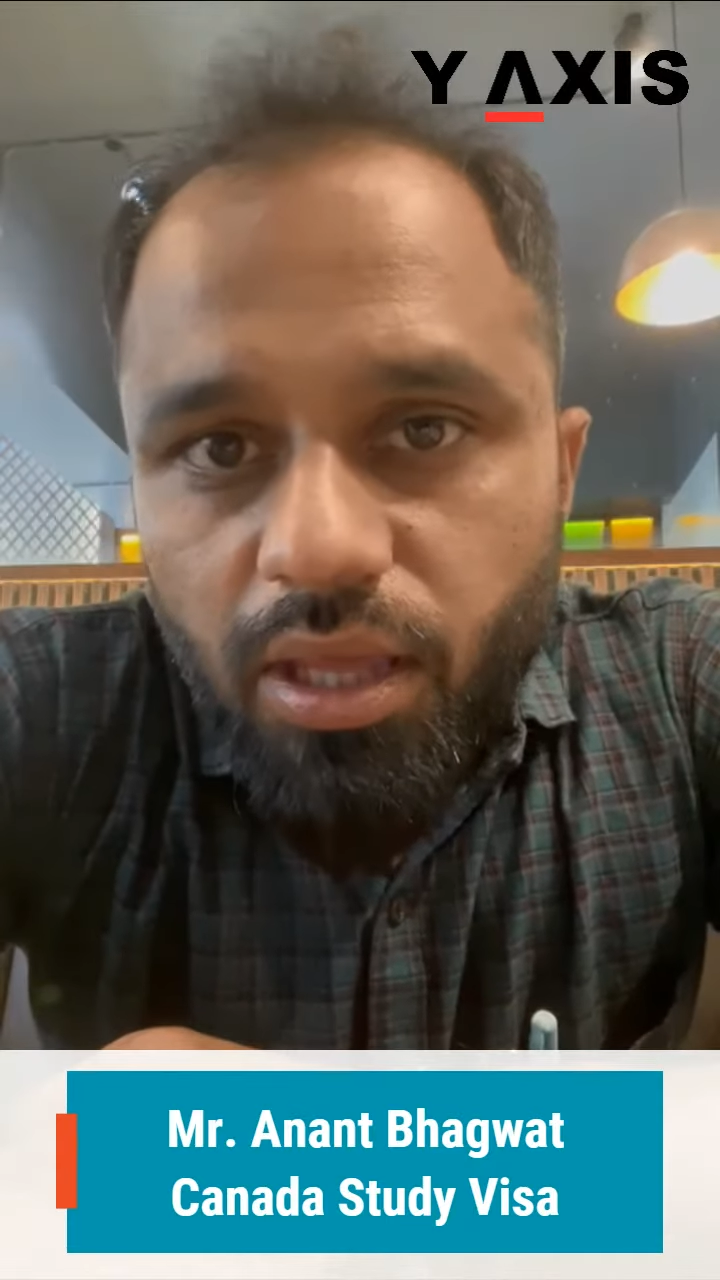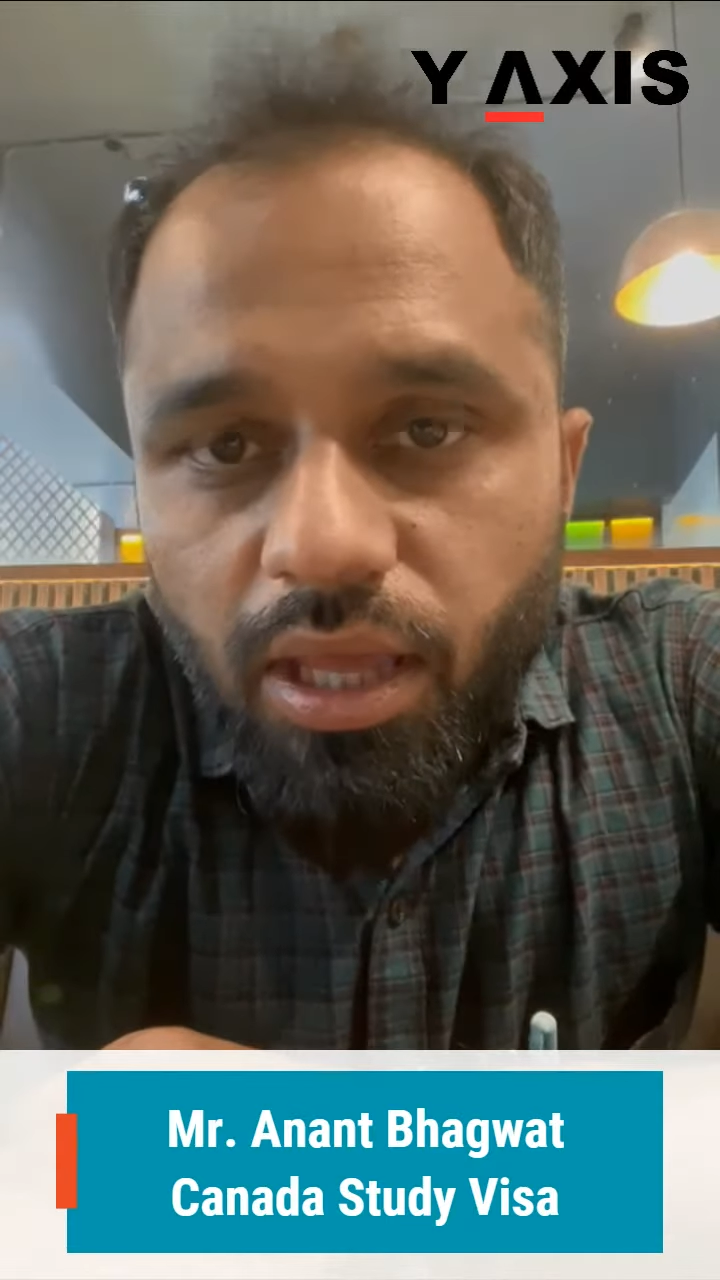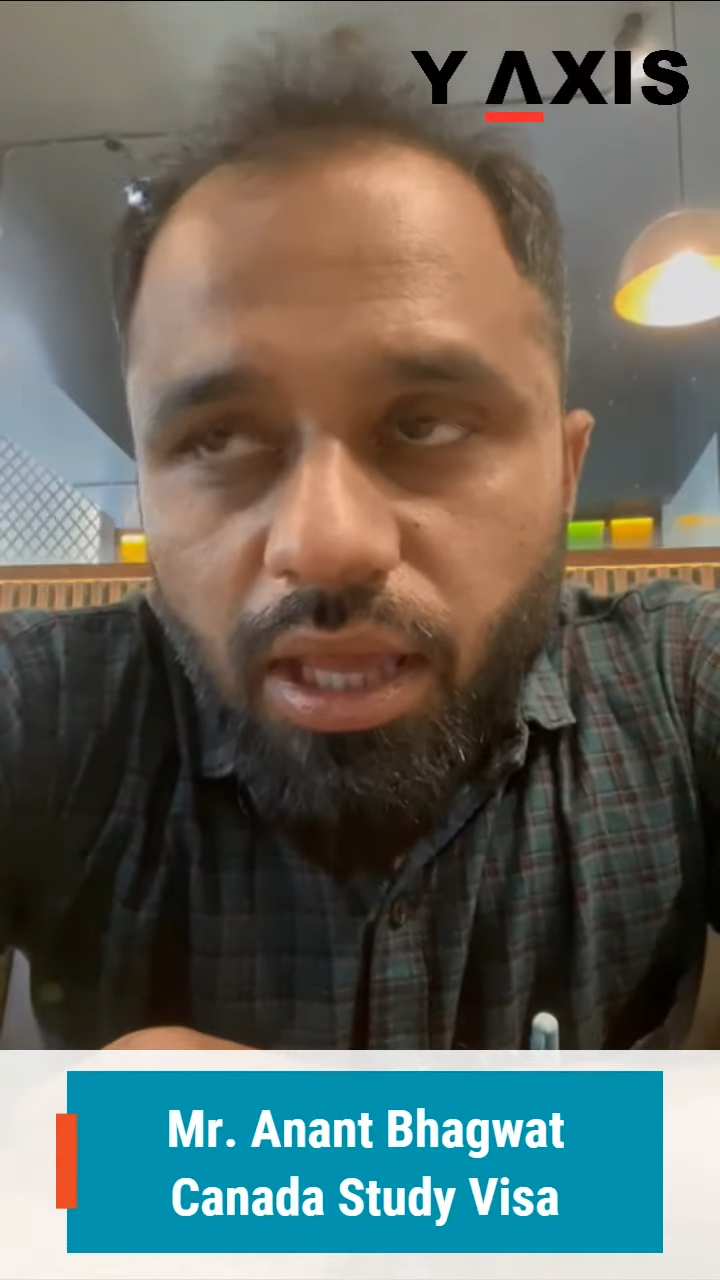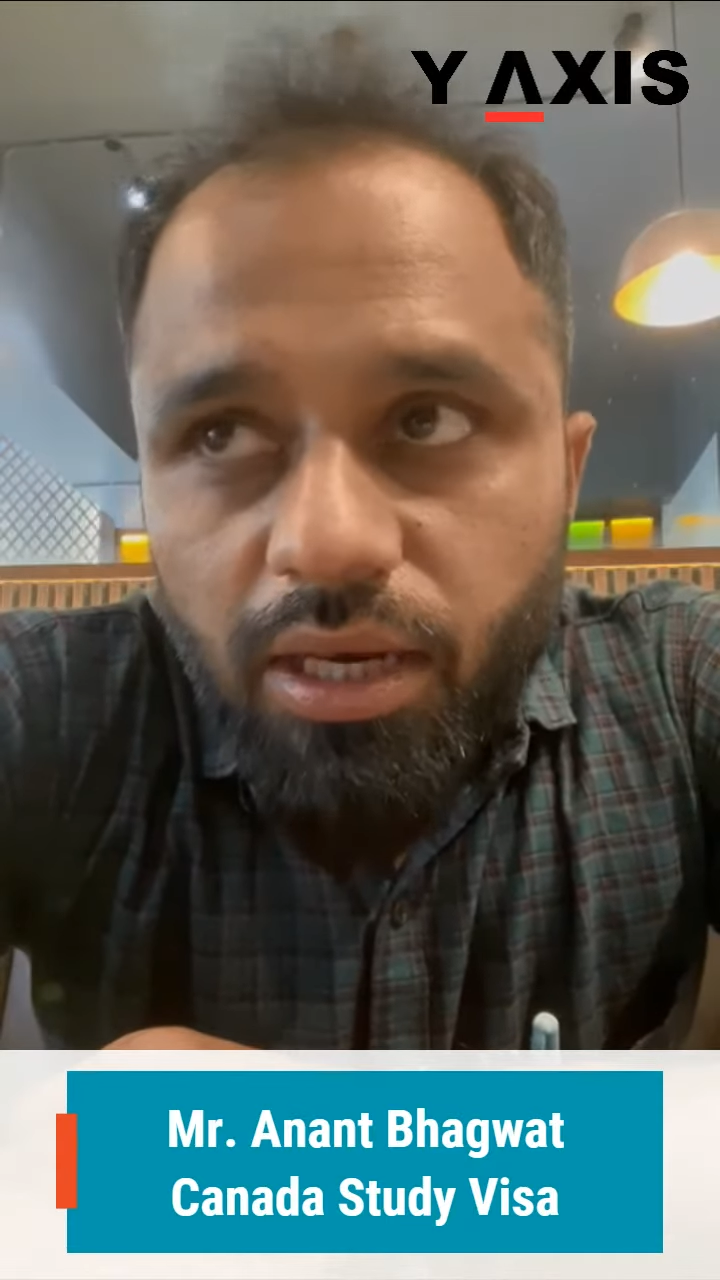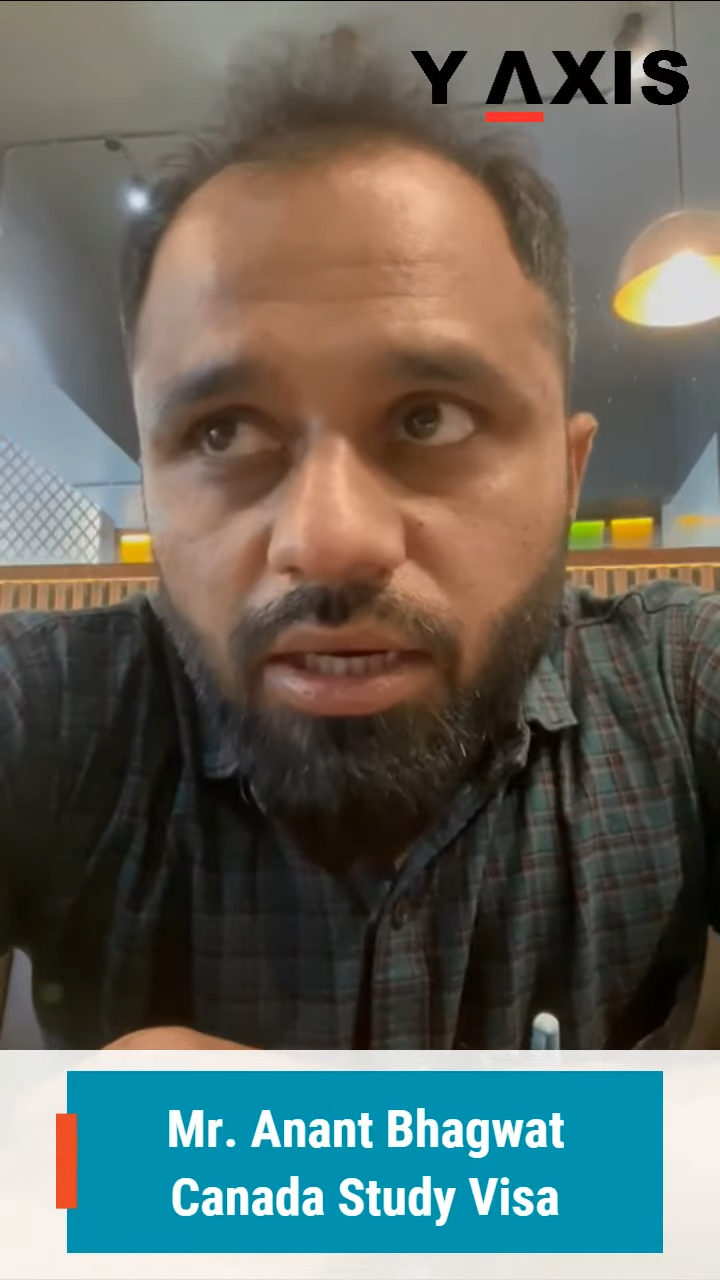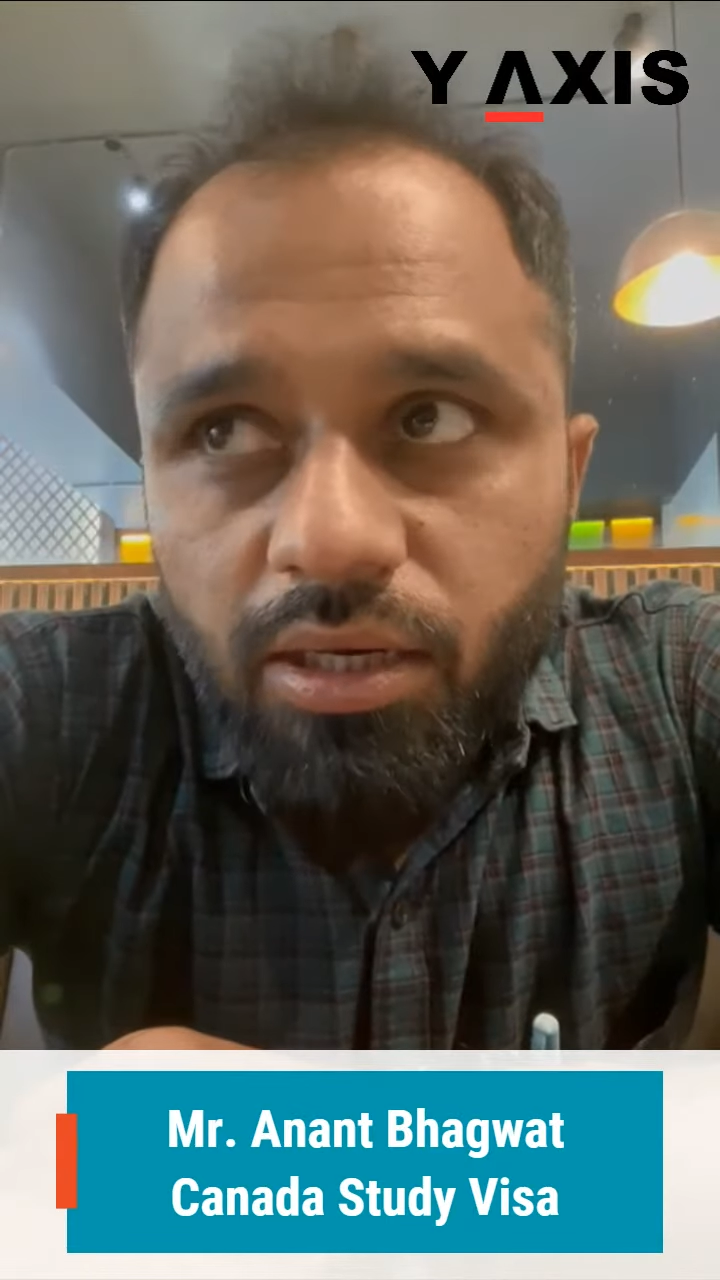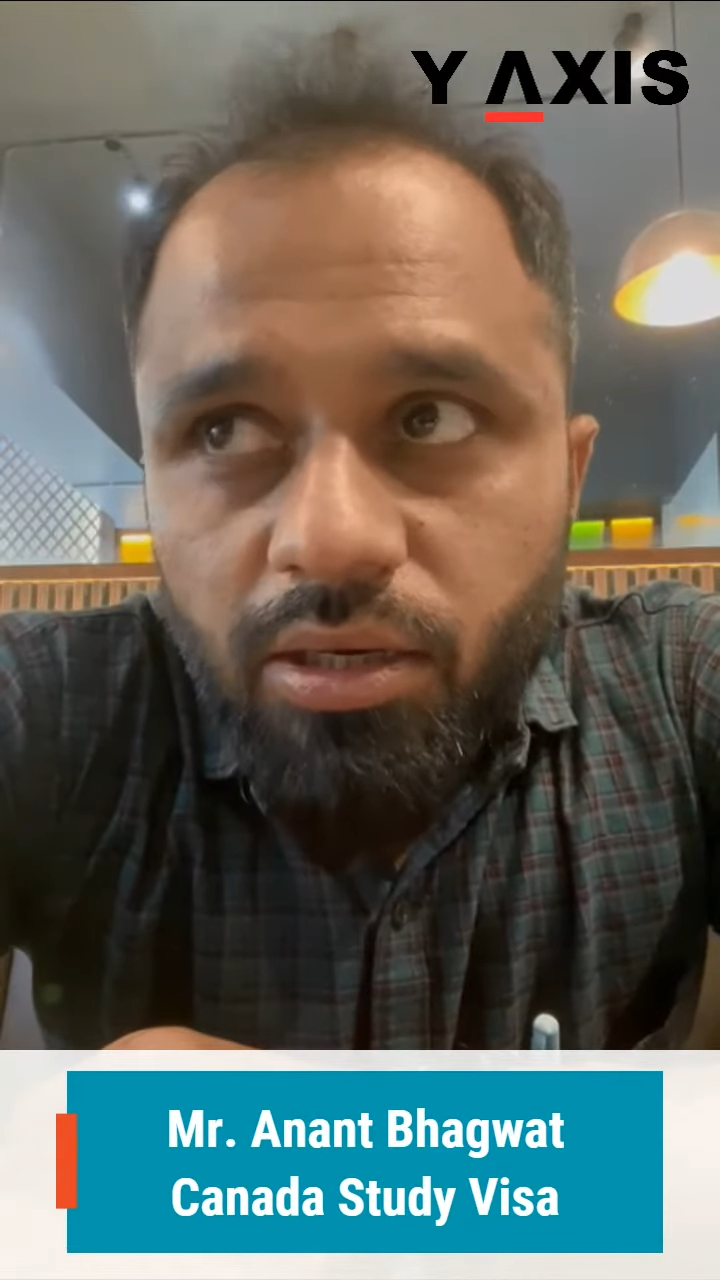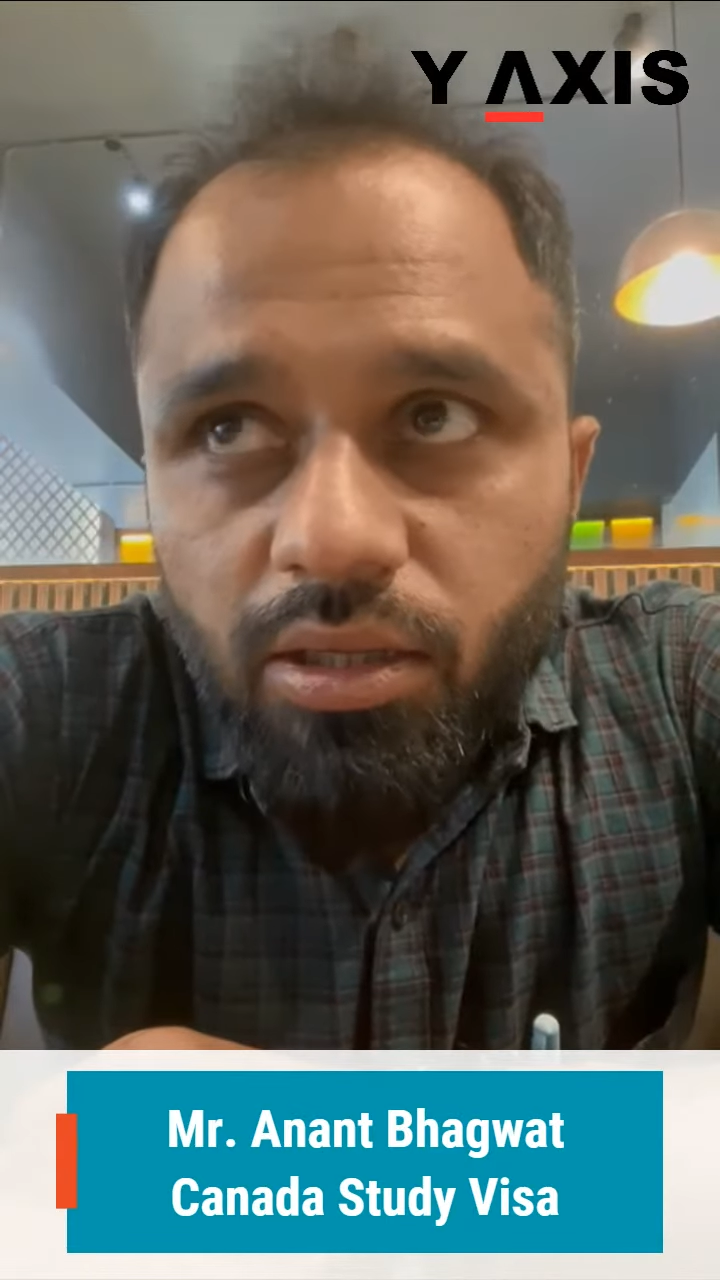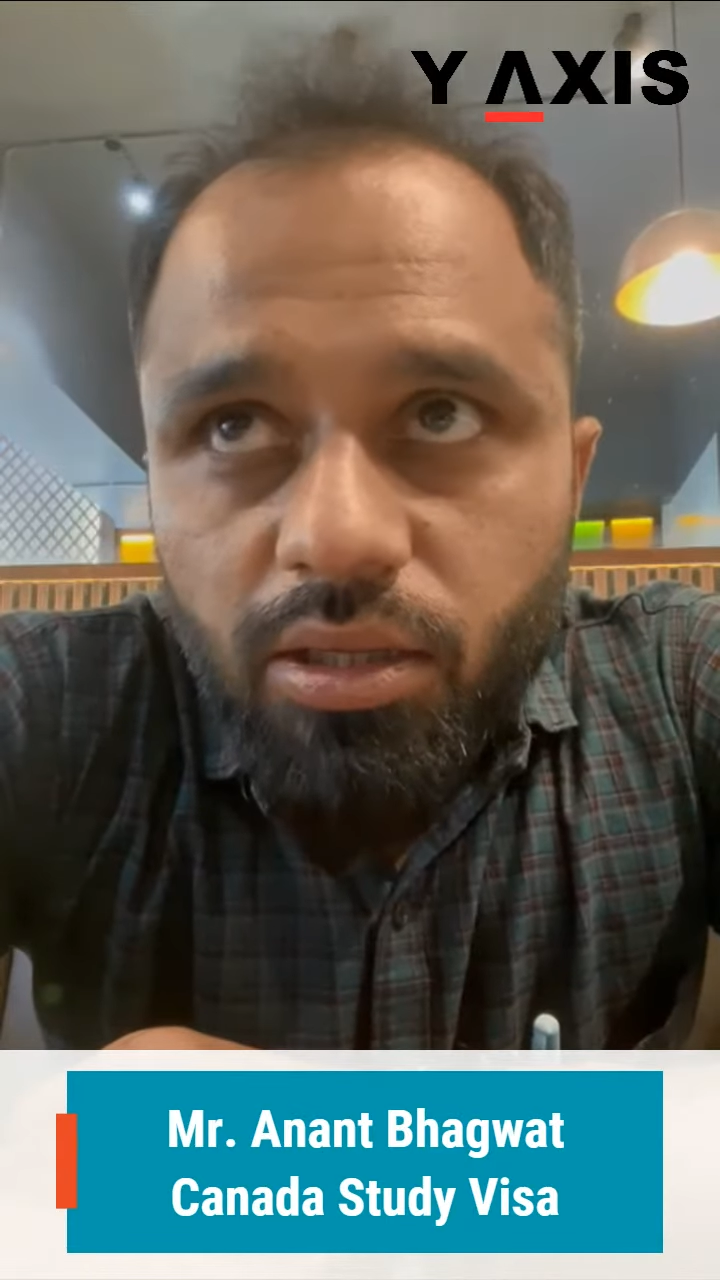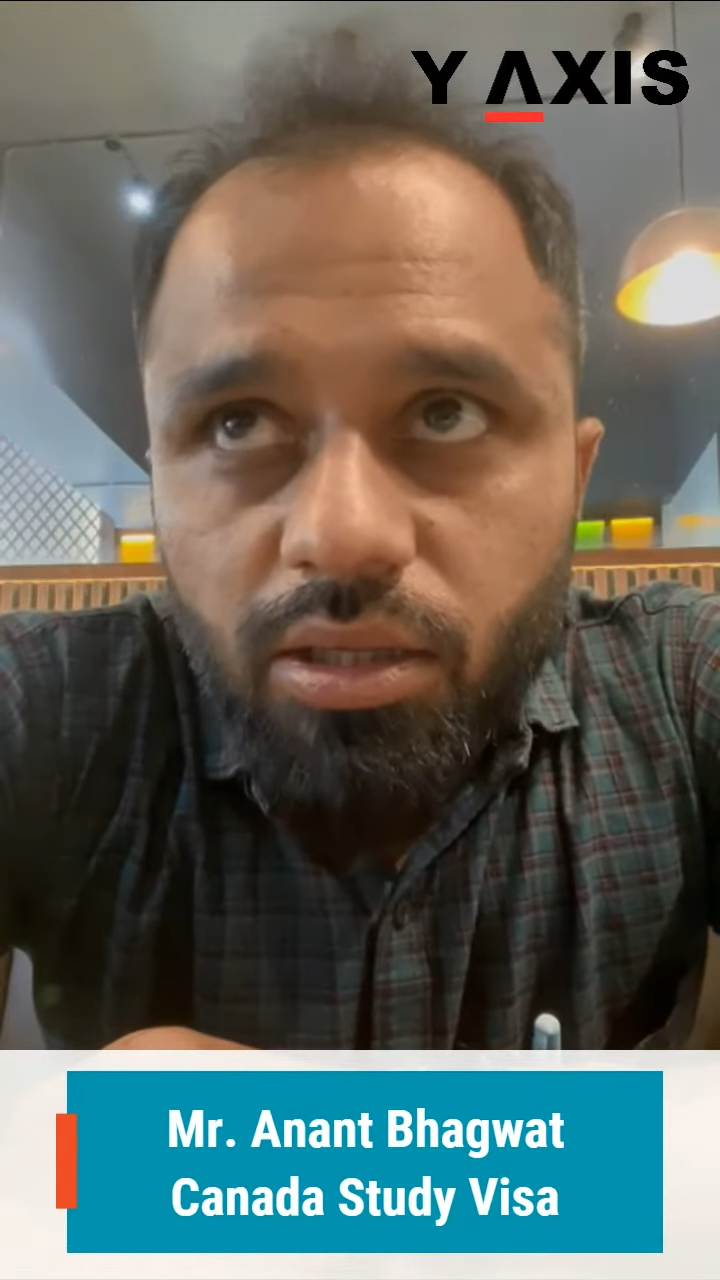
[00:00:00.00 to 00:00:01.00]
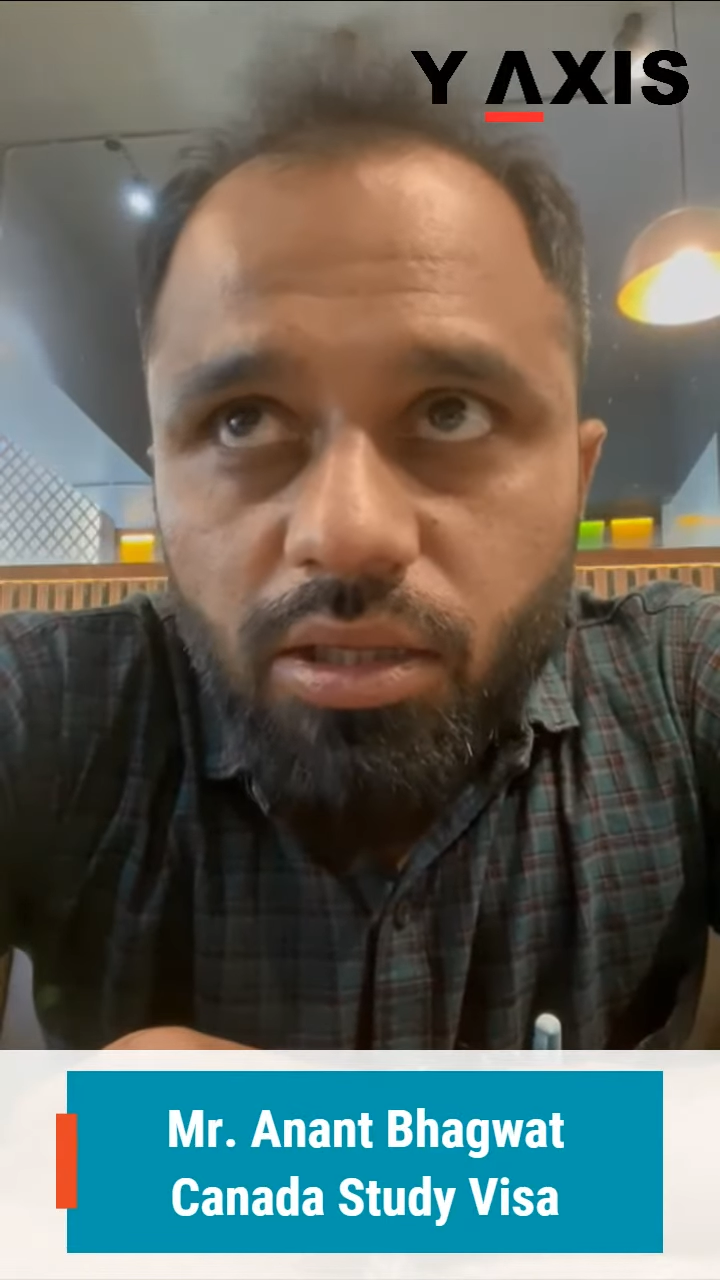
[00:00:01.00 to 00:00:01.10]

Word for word: and